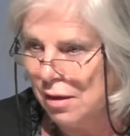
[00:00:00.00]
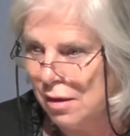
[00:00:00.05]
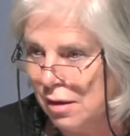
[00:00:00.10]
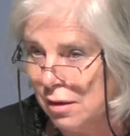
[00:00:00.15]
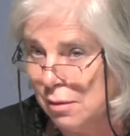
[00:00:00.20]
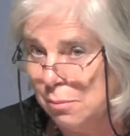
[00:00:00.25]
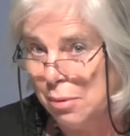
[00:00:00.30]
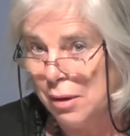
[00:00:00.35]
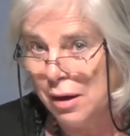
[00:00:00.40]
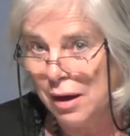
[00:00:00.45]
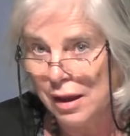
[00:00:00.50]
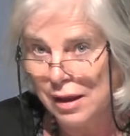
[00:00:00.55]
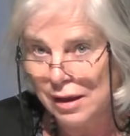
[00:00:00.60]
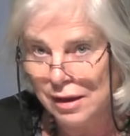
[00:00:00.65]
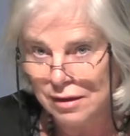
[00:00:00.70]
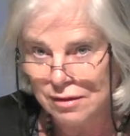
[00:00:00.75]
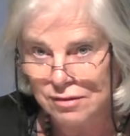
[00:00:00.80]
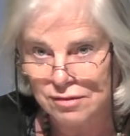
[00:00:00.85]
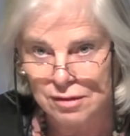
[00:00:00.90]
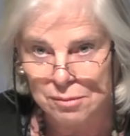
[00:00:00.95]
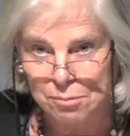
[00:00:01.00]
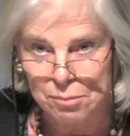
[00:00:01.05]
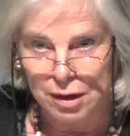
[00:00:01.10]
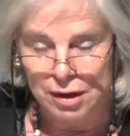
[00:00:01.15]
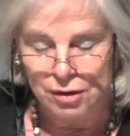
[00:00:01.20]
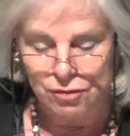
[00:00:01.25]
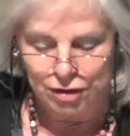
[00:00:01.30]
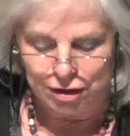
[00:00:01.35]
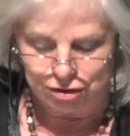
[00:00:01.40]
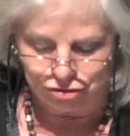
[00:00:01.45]
and plagues and
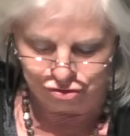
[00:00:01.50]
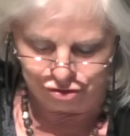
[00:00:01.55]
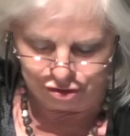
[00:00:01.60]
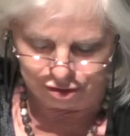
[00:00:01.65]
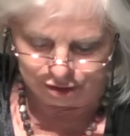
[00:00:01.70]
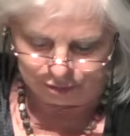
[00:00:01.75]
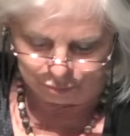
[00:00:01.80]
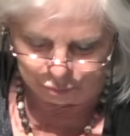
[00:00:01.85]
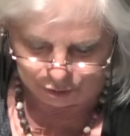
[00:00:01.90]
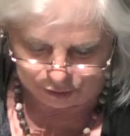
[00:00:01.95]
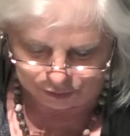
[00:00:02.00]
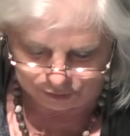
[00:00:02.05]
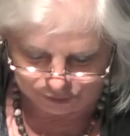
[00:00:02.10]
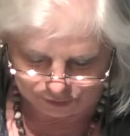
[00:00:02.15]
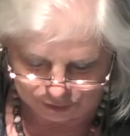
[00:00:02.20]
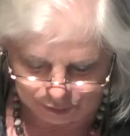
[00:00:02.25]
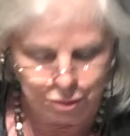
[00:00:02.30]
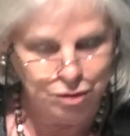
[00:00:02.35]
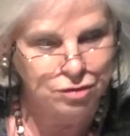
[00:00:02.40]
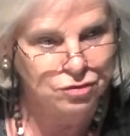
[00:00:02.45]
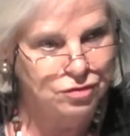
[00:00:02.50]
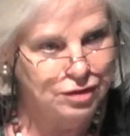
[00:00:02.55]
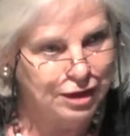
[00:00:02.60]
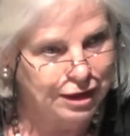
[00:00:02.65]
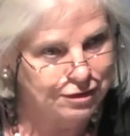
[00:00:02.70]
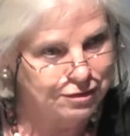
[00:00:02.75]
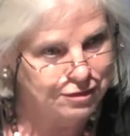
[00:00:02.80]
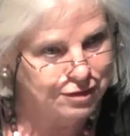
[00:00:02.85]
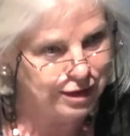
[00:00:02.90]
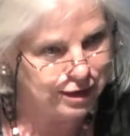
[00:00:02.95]
migration and what, so what's
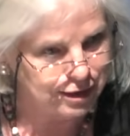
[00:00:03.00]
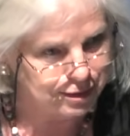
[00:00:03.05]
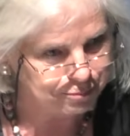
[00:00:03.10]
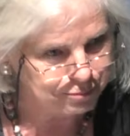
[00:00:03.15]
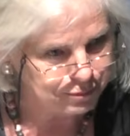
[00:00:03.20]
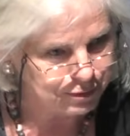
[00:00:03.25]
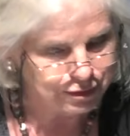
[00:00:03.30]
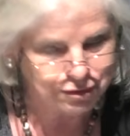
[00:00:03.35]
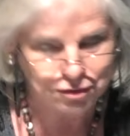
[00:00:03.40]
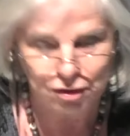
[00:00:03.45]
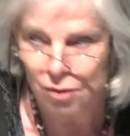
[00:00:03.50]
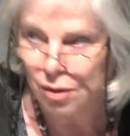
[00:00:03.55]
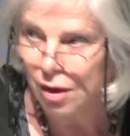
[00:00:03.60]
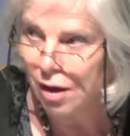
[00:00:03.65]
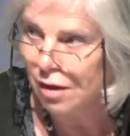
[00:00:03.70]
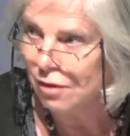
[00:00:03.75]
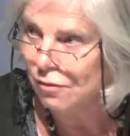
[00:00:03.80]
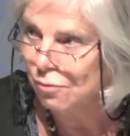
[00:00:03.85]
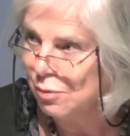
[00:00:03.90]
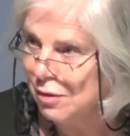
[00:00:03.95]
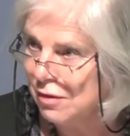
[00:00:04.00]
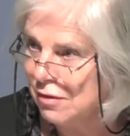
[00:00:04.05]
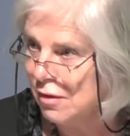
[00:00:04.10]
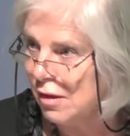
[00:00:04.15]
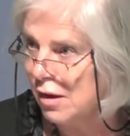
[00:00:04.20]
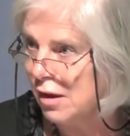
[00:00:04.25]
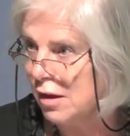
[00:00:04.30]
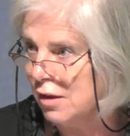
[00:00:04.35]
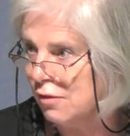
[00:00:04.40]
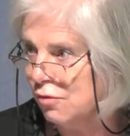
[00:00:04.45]
next year? So I've been
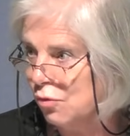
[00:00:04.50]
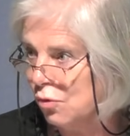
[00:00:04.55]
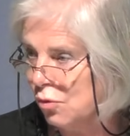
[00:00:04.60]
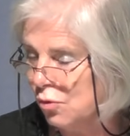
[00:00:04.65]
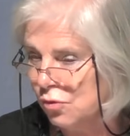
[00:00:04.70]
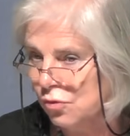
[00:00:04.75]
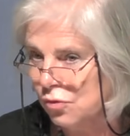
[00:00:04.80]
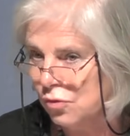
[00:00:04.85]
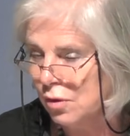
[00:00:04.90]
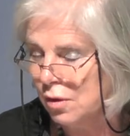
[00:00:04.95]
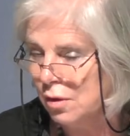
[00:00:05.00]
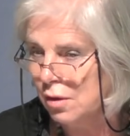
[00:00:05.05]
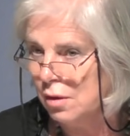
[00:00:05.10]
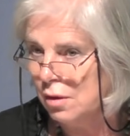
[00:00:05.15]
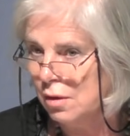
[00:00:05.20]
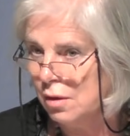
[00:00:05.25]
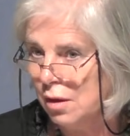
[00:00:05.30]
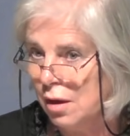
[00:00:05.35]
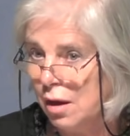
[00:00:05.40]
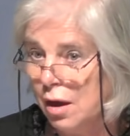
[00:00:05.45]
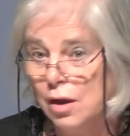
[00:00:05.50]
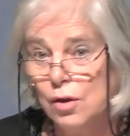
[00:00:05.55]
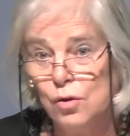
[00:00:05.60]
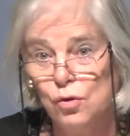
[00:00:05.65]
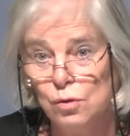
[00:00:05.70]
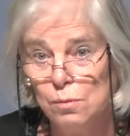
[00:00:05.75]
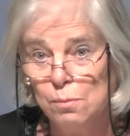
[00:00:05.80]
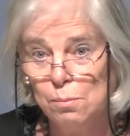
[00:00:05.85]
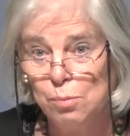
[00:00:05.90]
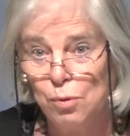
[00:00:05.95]
saying, of course, I
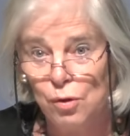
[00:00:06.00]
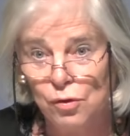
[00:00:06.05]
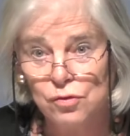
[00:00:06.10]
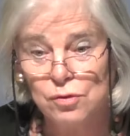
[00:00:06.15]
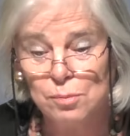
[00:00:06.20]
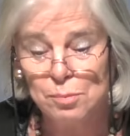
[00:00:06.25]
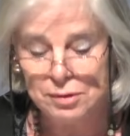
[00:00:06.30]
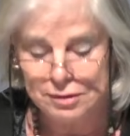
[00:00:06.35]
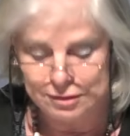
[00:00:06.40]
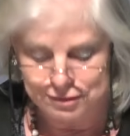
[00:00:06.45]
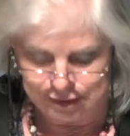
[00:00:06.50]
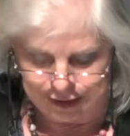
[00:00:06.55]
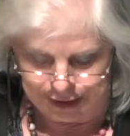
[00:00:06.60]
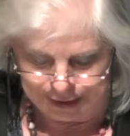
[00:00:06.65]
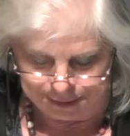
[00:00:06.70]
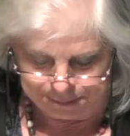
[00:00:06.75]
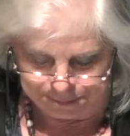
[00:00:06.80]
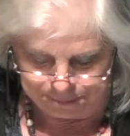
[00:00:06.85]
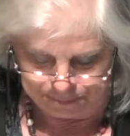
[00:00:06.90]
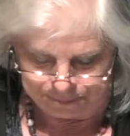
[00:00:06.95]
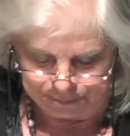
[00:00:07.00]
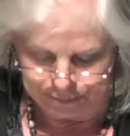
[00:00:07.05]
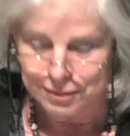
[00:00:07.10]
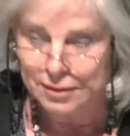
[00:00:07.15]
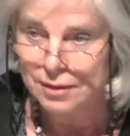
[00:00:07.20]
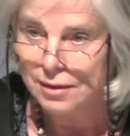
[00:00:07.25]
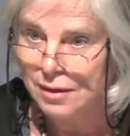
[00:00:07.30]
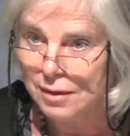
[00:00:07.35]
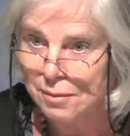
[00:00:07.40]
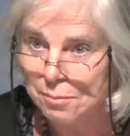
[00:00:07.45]
couldn't possibly say,
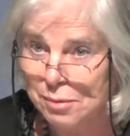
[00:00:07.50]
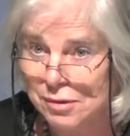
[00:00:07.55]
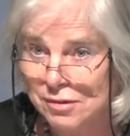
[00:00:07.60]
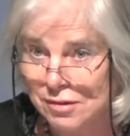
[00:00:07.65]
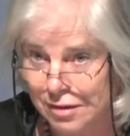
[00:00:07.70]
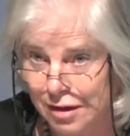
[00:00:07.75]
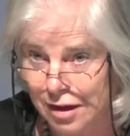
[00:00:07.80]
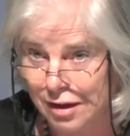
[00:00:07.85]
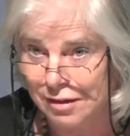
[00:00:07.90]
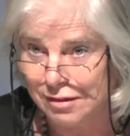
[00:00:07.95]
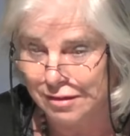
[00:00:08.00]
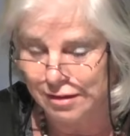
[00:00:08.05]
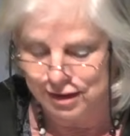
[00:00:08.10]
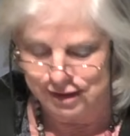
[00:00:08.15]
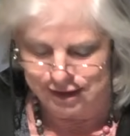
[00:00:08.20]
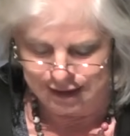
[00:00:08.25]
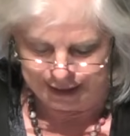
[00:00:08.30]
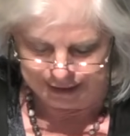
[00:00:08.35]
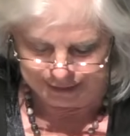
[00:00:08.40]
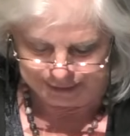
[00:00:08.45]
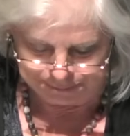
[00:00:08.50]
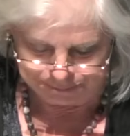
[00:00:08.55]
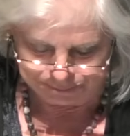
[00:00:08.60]
but tonight I can.